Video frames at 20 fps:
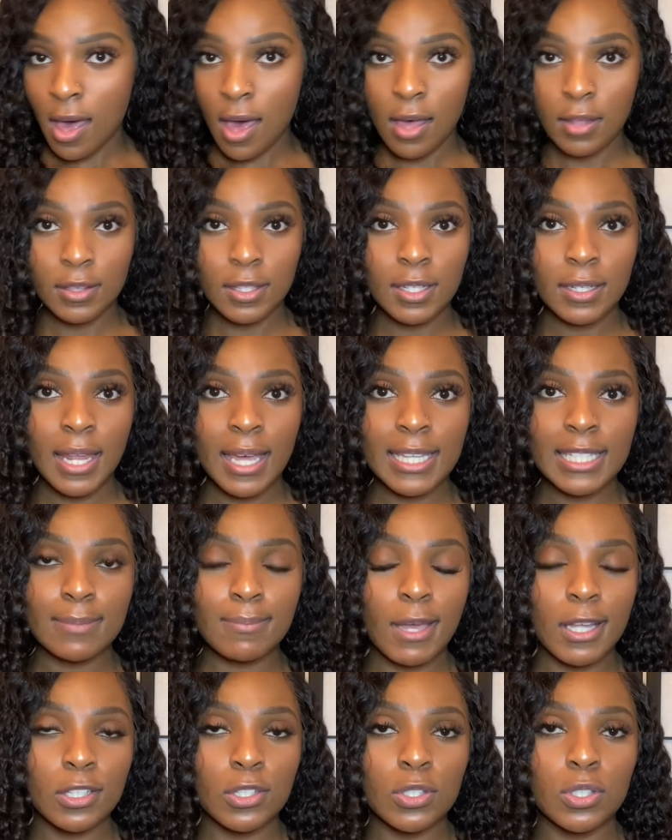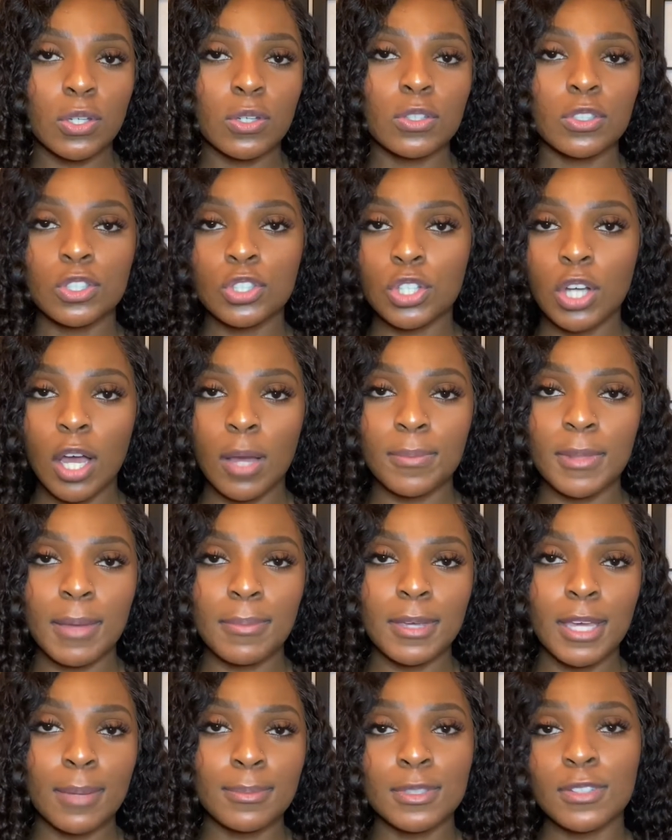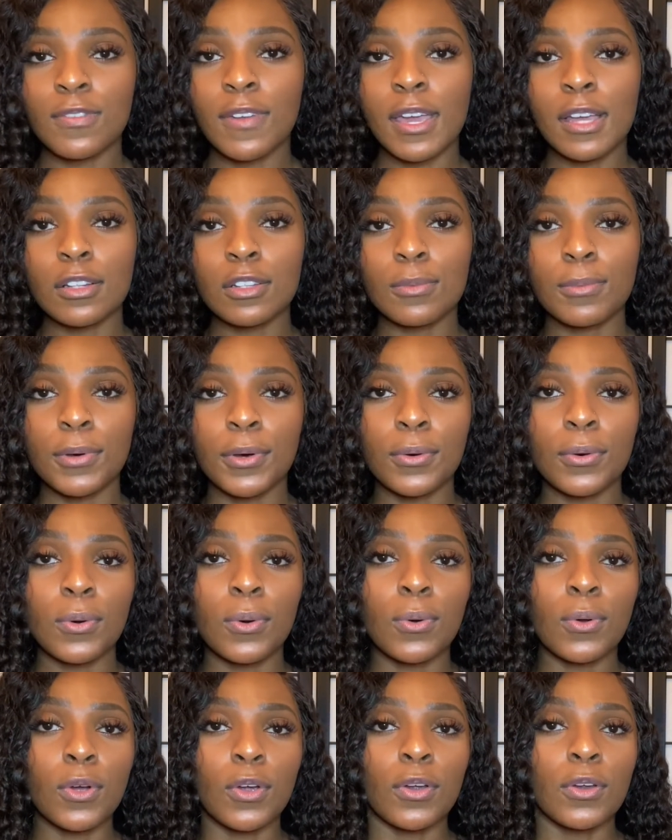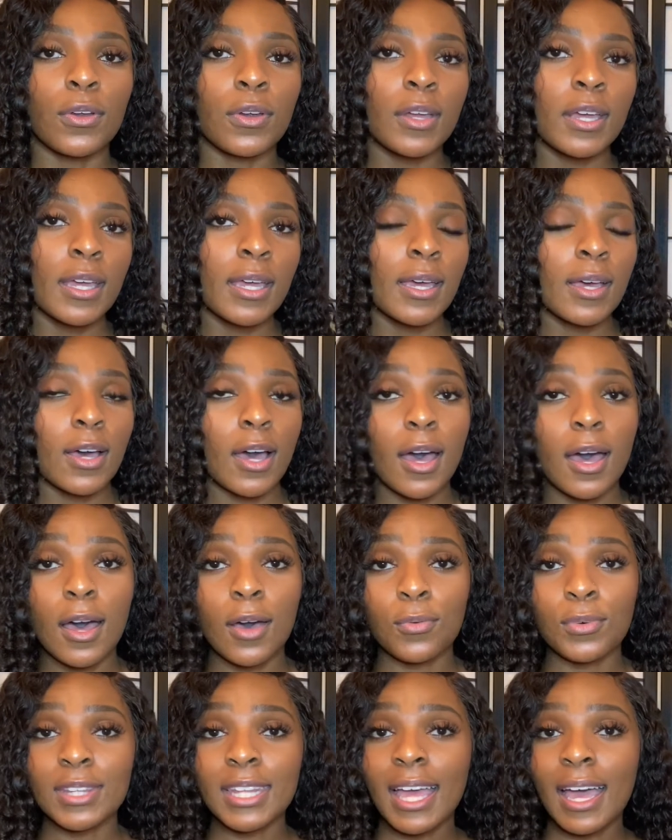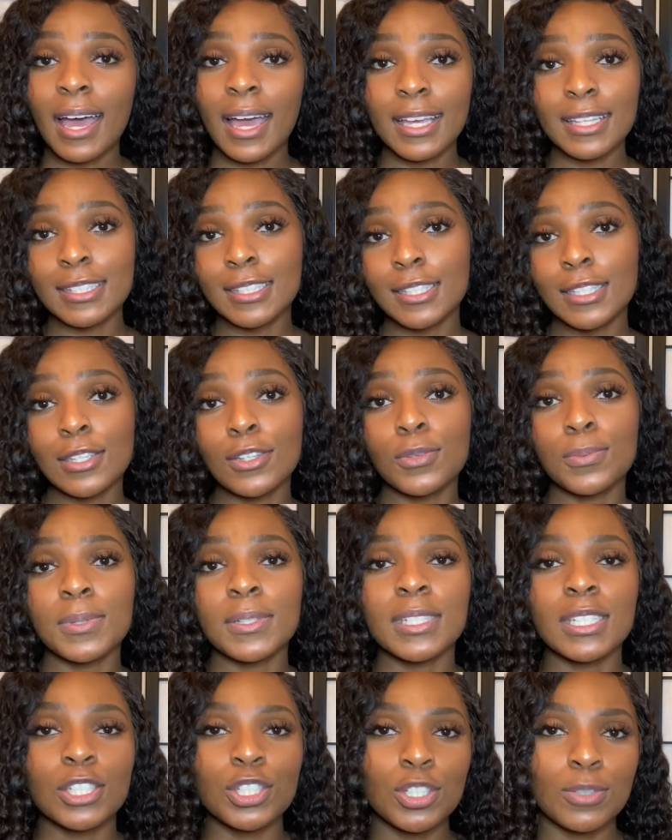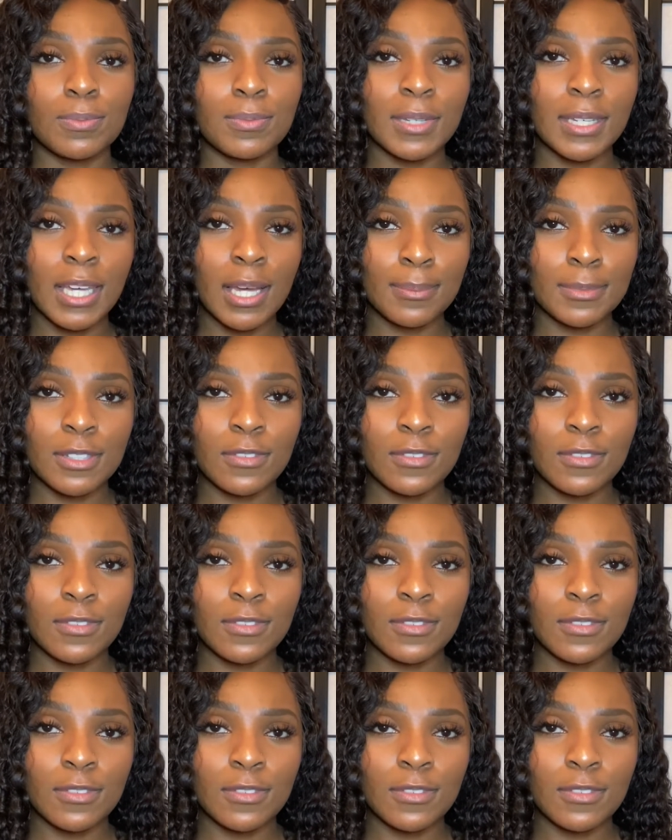the next med surge job that becomes available, or when that ICU position becomes